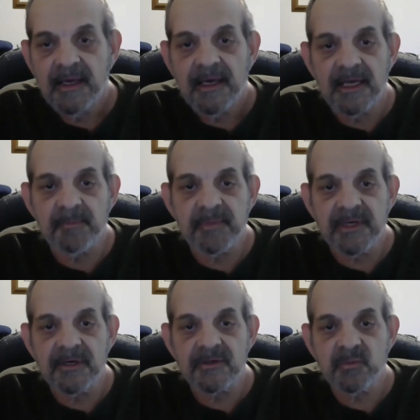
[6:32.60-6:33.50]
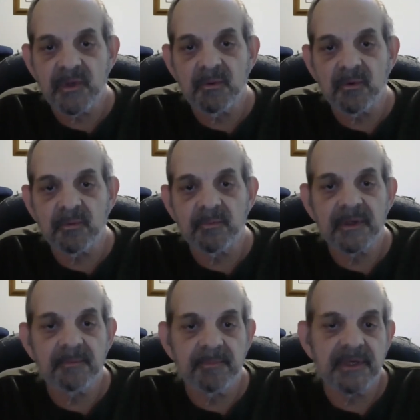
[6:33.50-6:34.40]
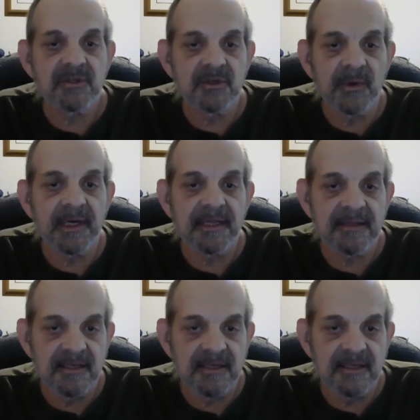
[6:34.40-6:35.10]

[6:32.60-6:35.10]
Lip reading: It appears we will be doing it